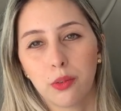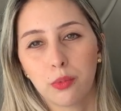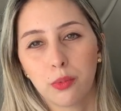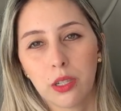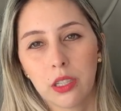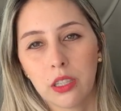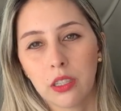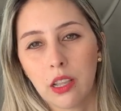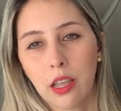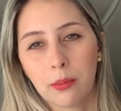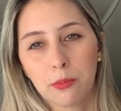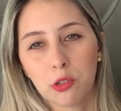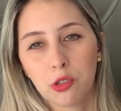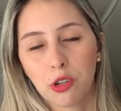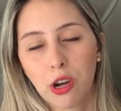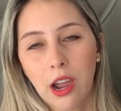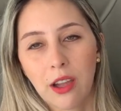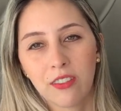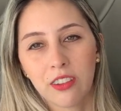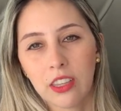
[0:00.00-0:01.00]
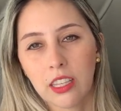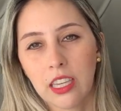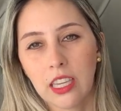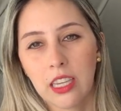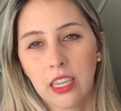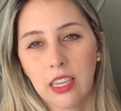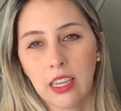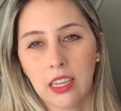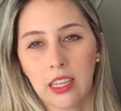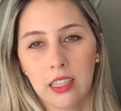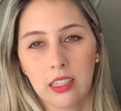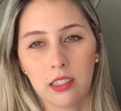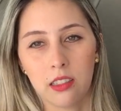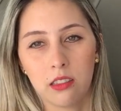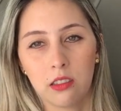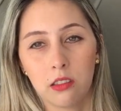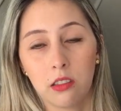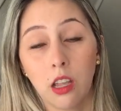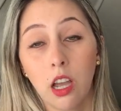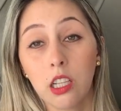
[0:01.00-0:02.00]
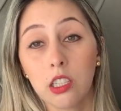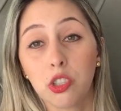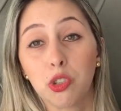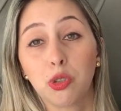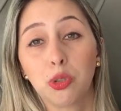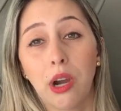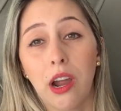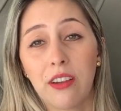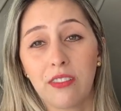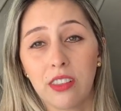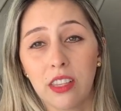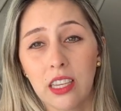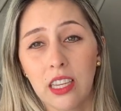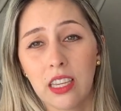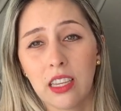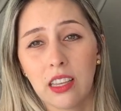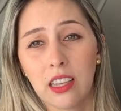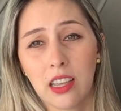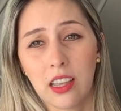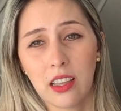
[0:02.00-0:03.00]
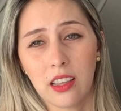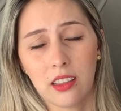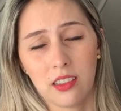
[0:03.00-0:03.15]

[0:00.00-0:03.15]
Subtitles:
when I'm traveling, and not traveling,